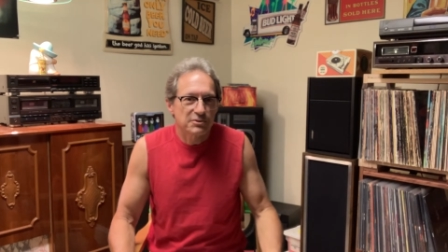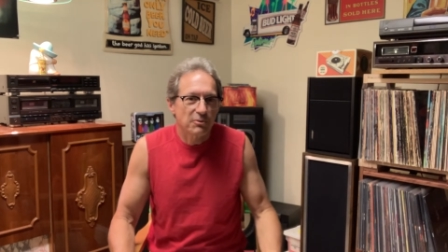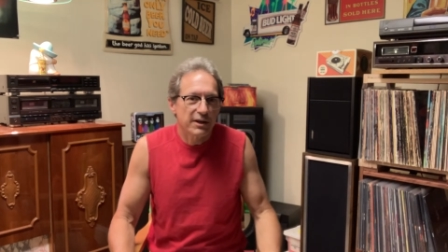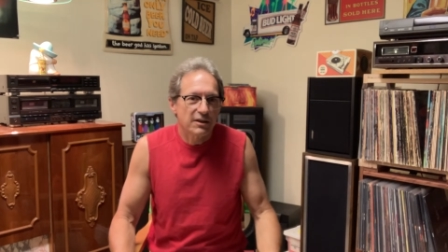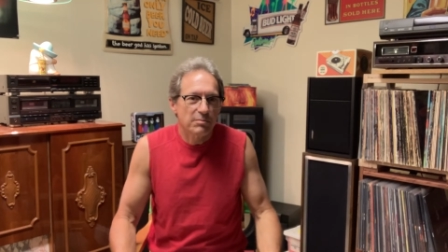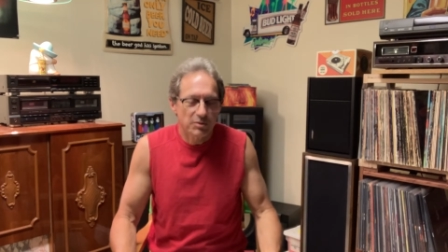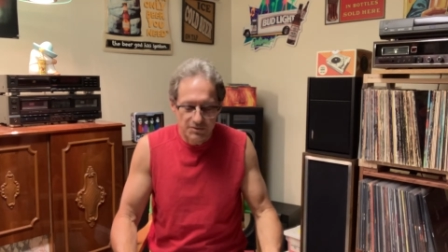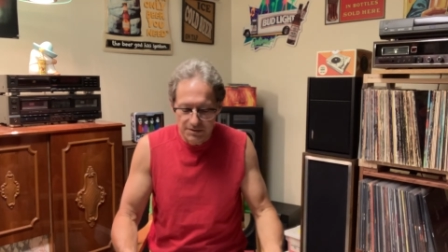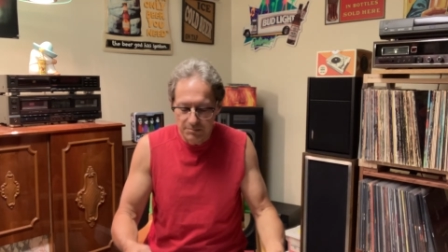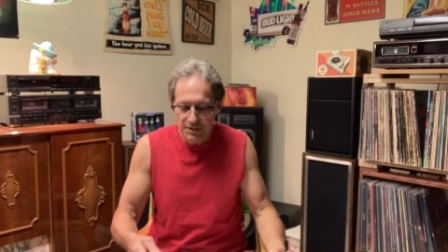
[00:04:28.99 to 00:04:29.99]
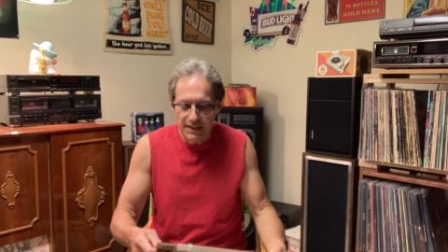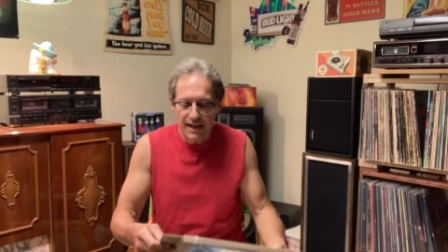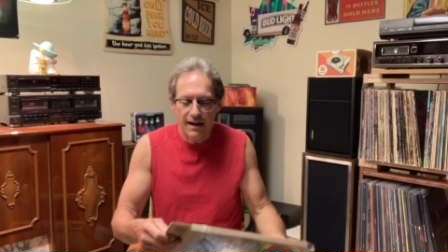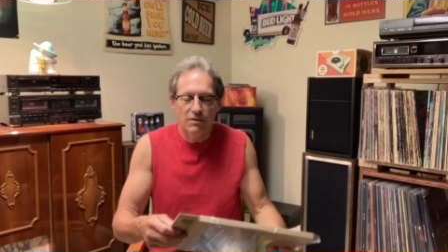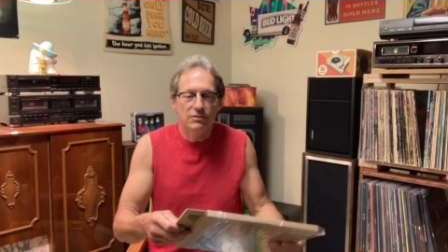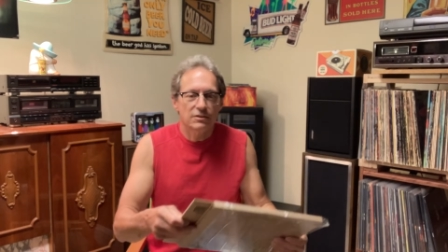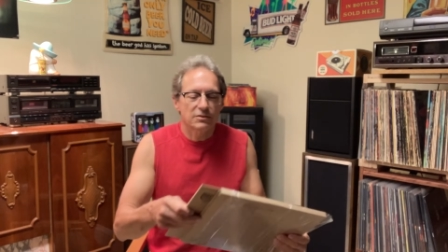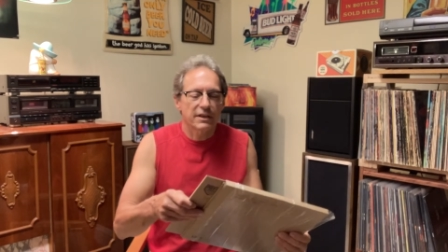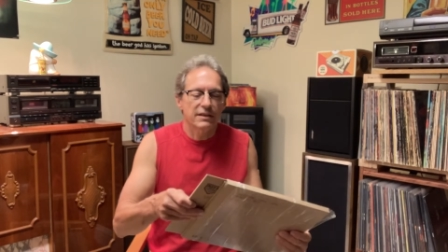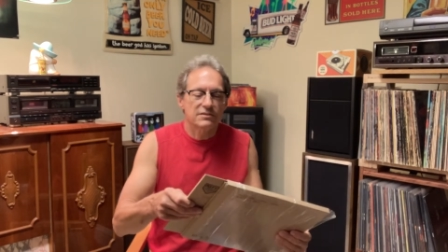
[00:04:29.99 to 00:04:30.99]
and why not put something out?
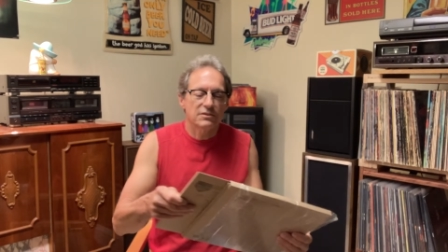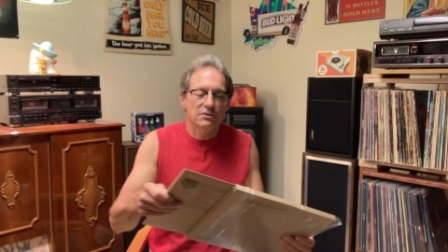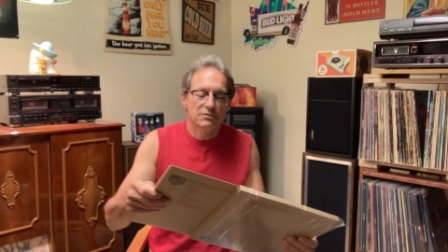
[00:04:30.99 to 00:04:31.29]
Okay, so